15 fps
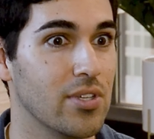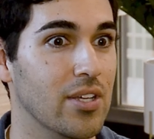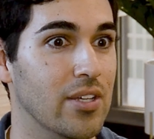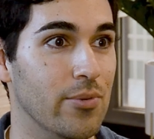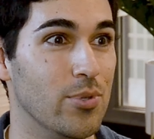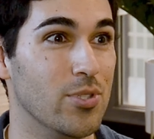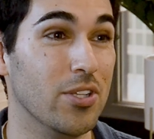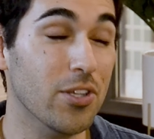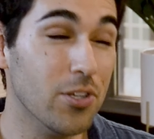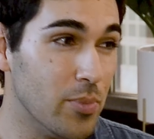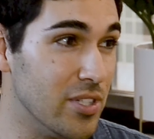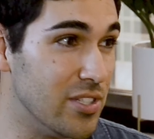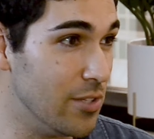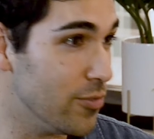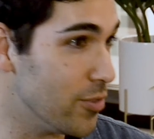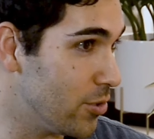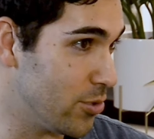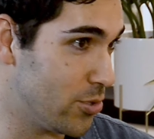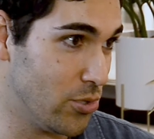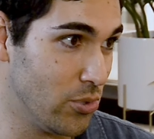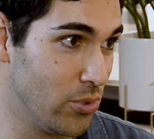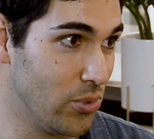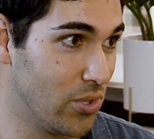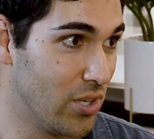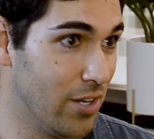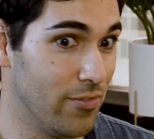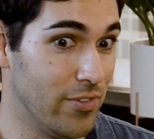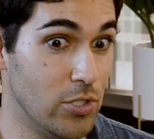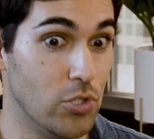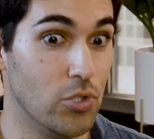it was a little bit difficult to kind of
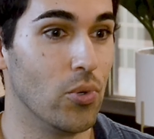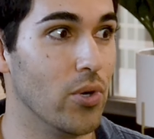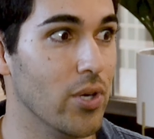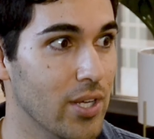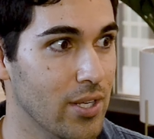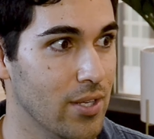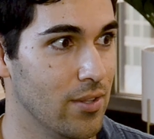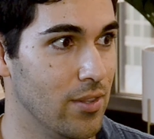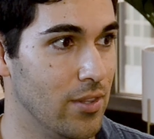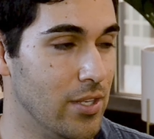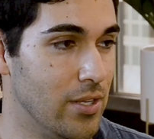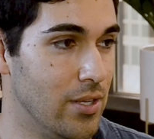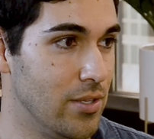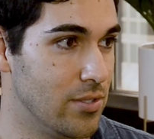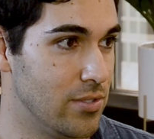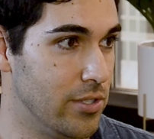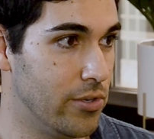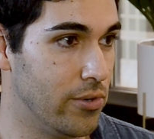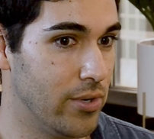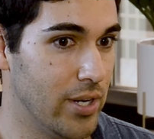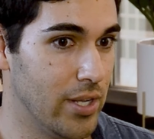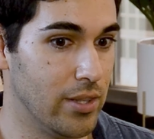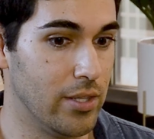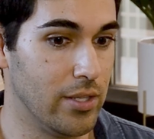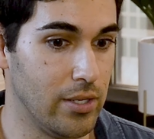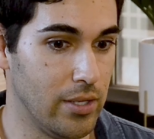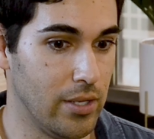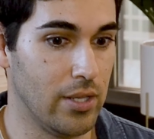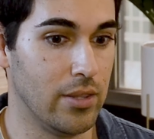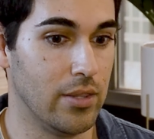enjoy the scenery and
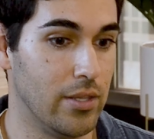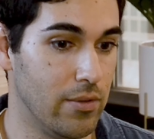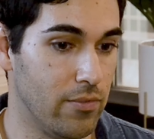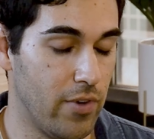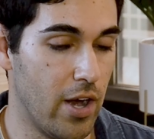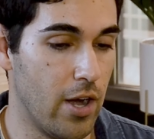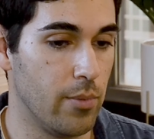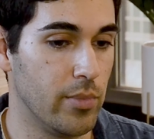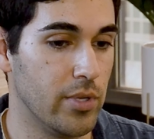the empty environment.